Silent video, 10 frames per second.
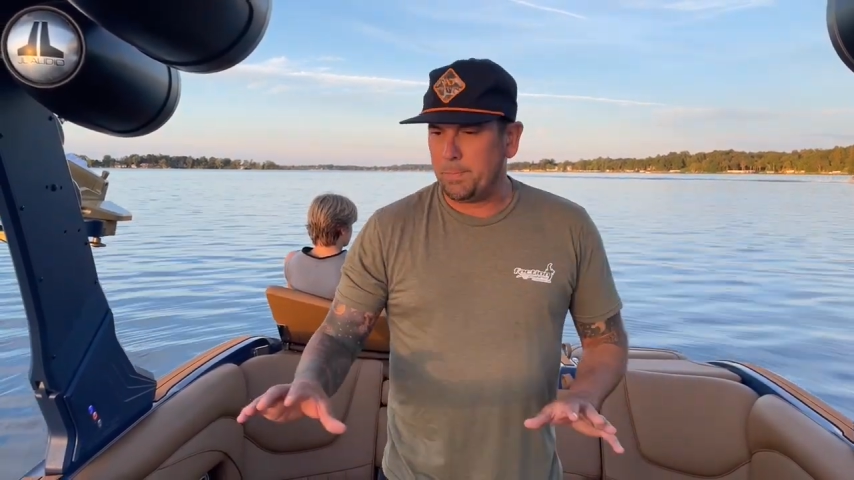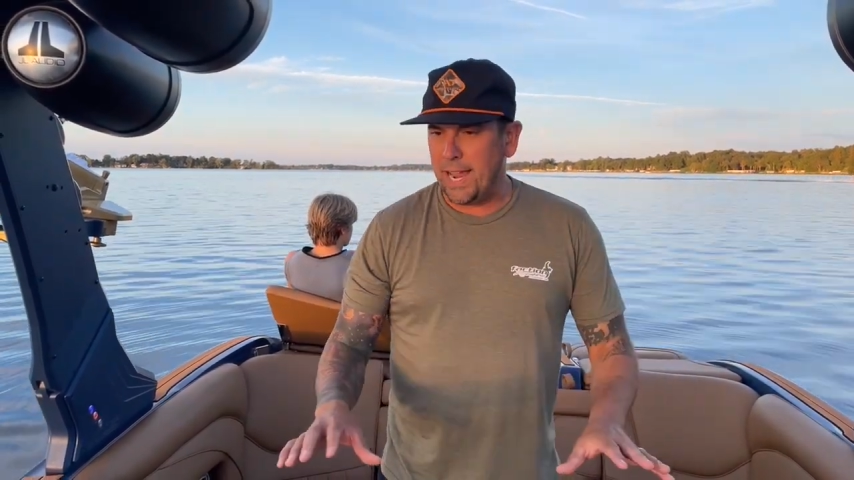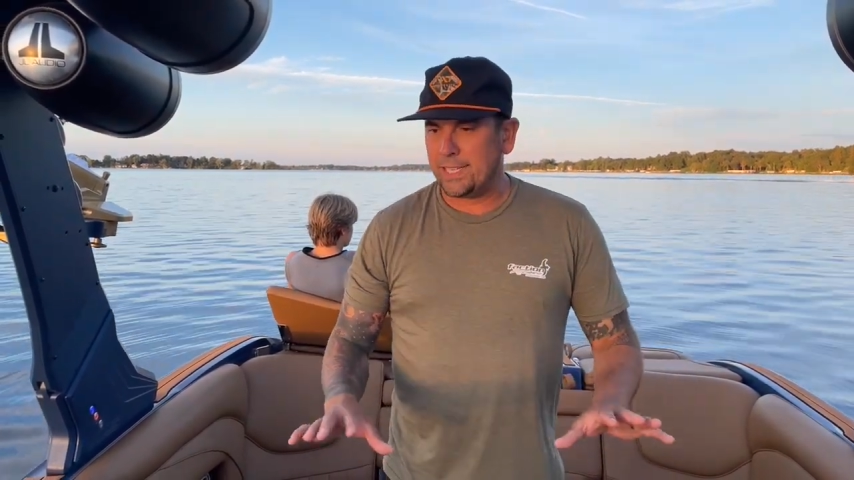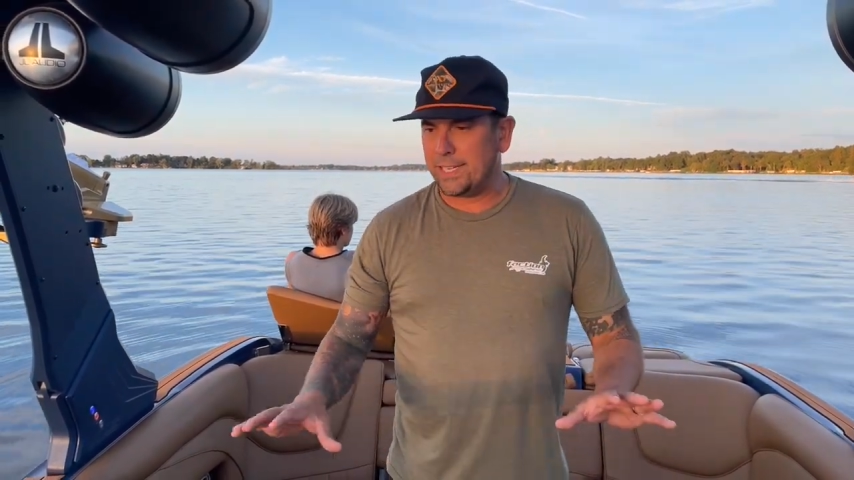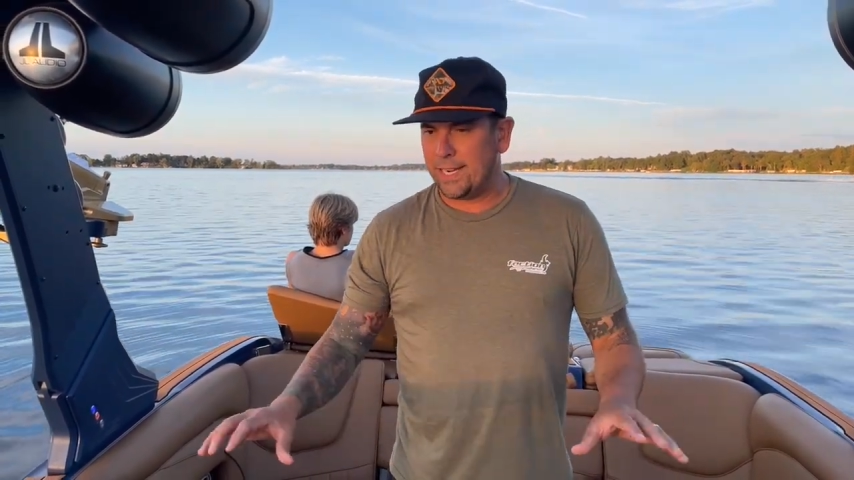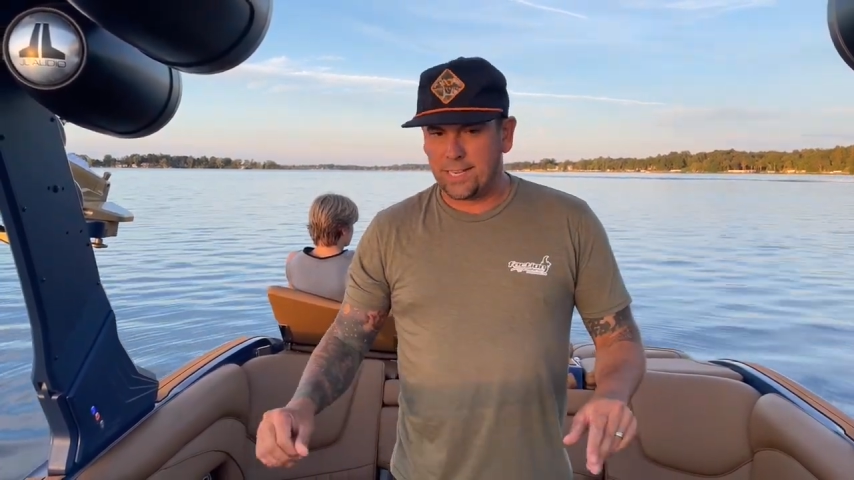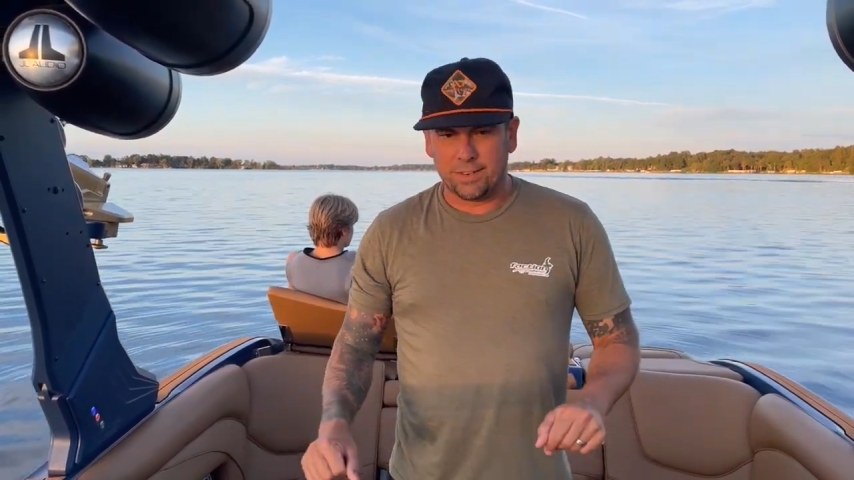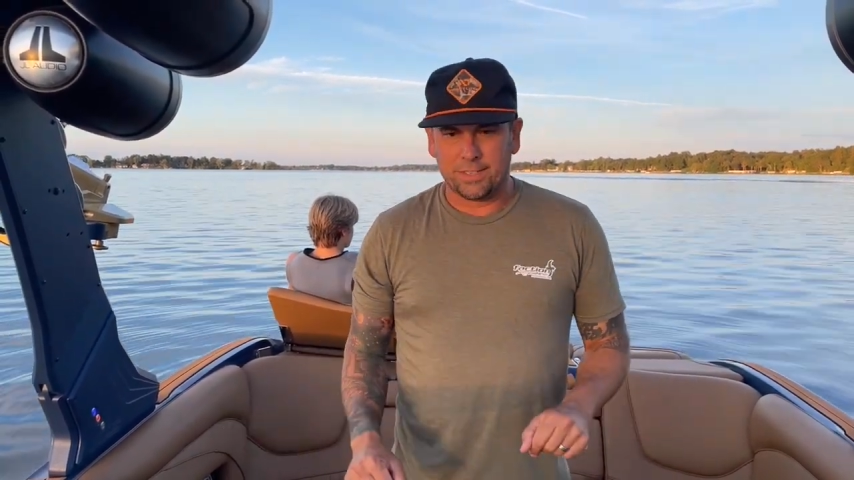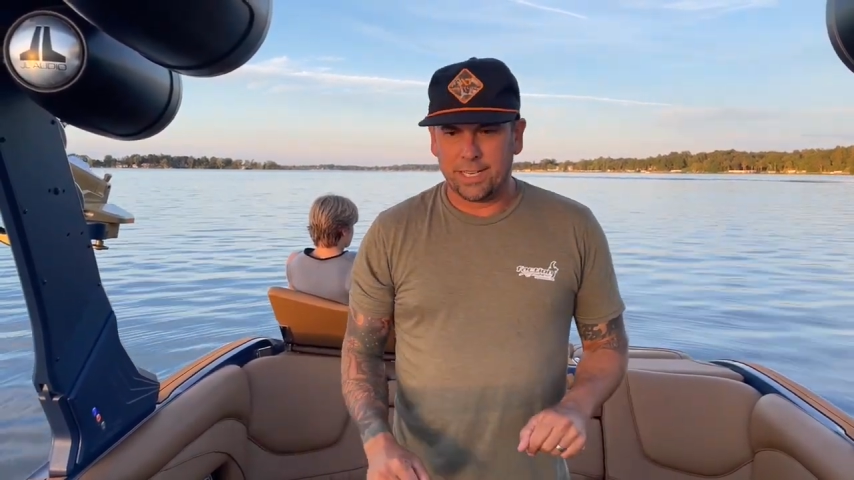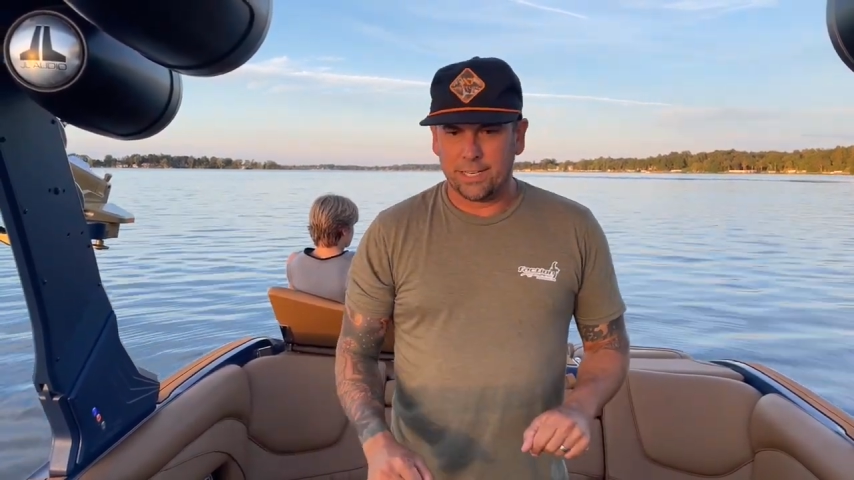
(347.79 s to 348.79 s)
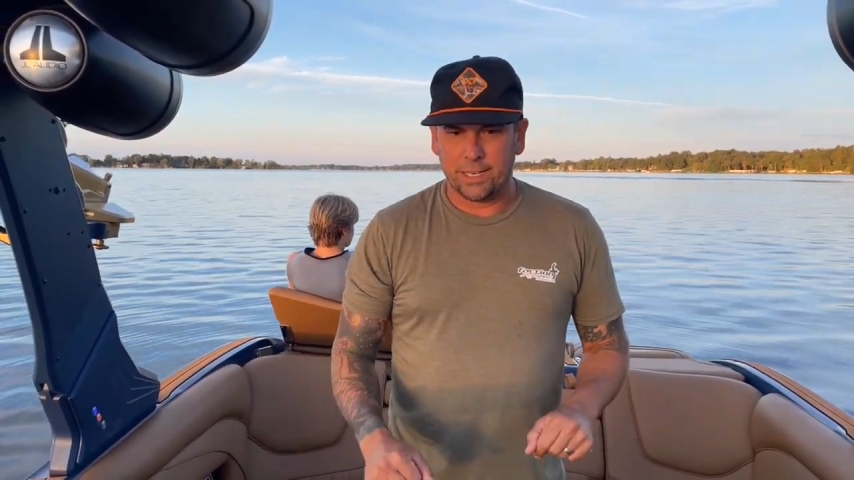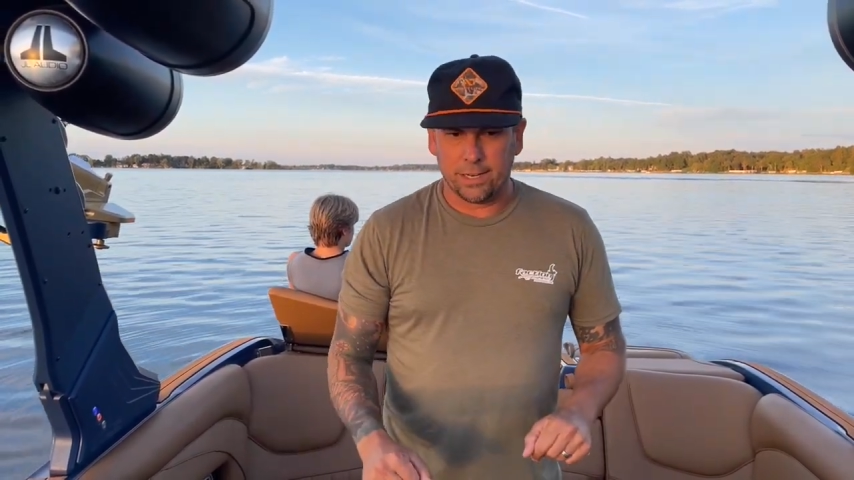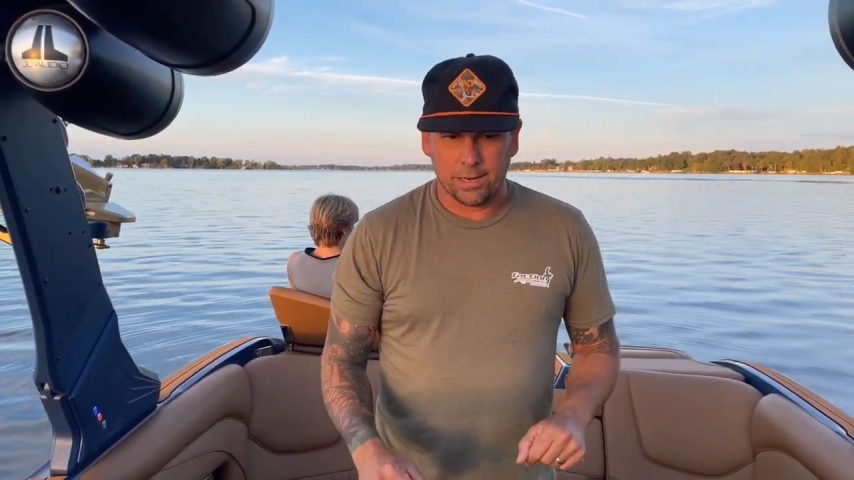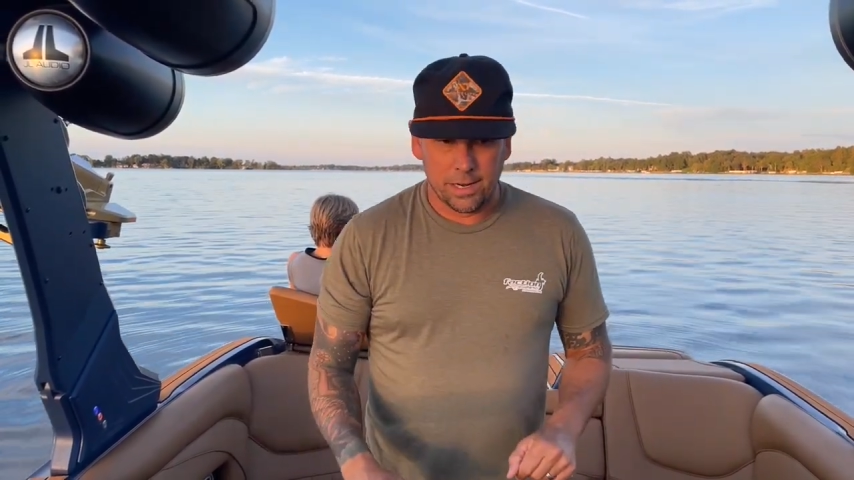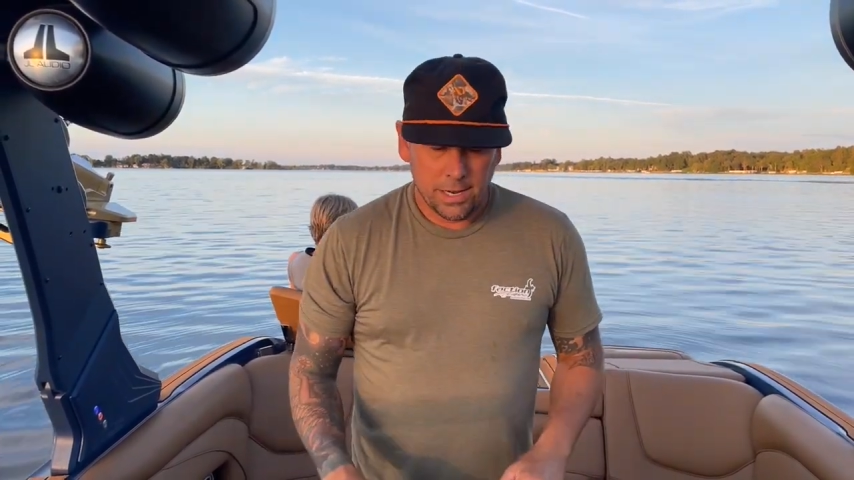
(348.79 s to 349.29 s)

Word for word: bags that you guys have seen in here.